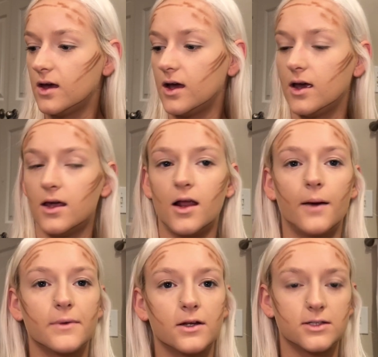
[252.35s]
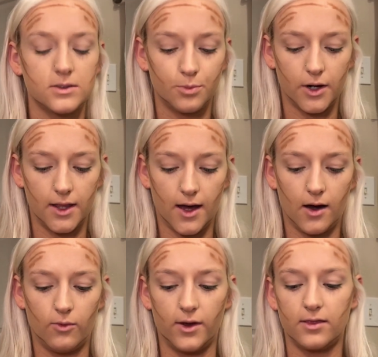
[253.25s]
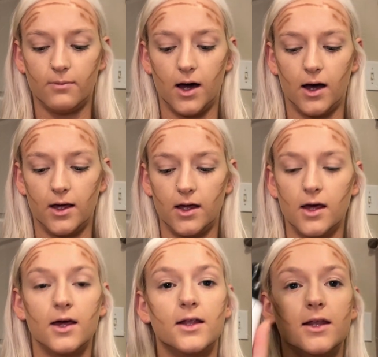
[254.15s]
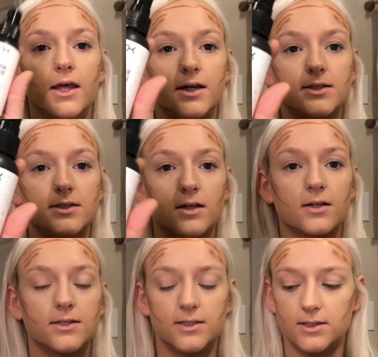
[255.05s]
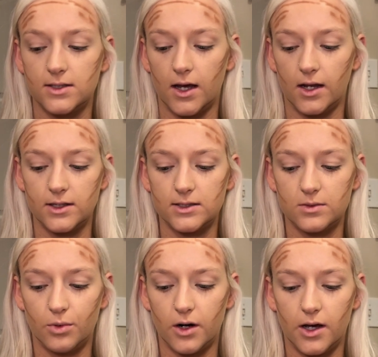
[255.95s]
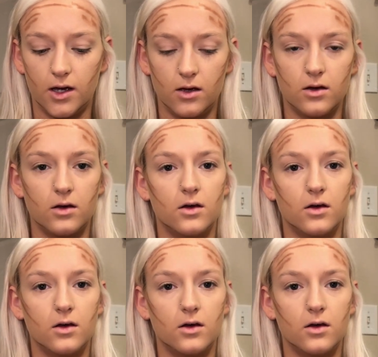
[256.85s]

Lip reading: And I'm gonna spray that with my NYX setting spray.